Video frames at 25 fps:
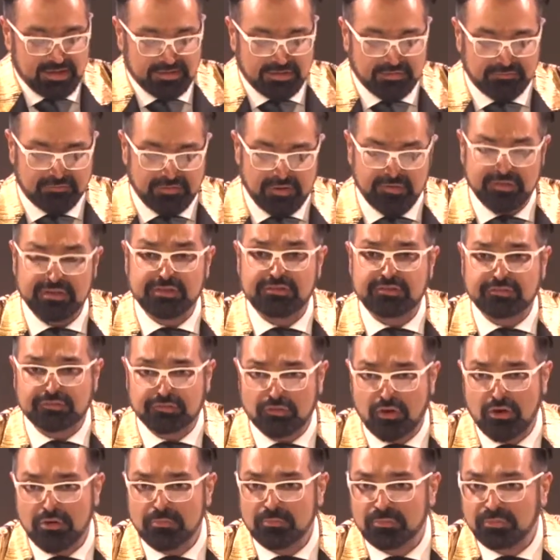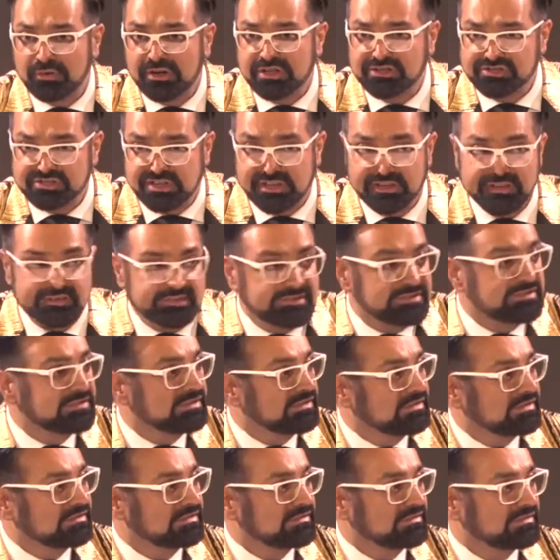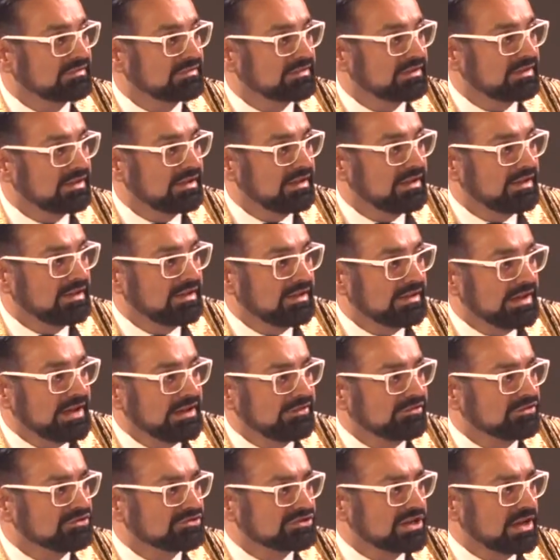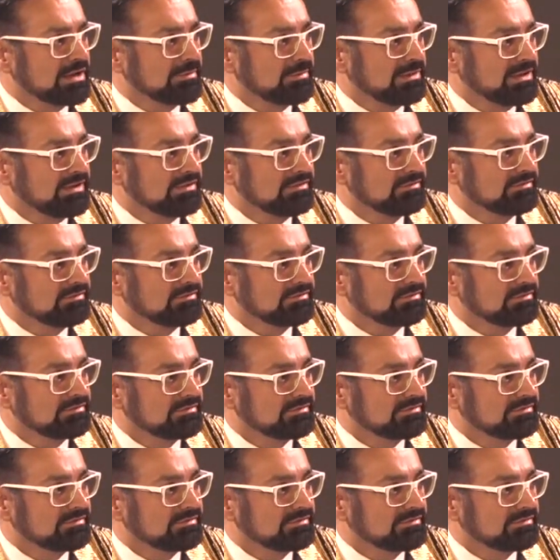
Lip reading: the very strong bridges, ladies and gentlemen,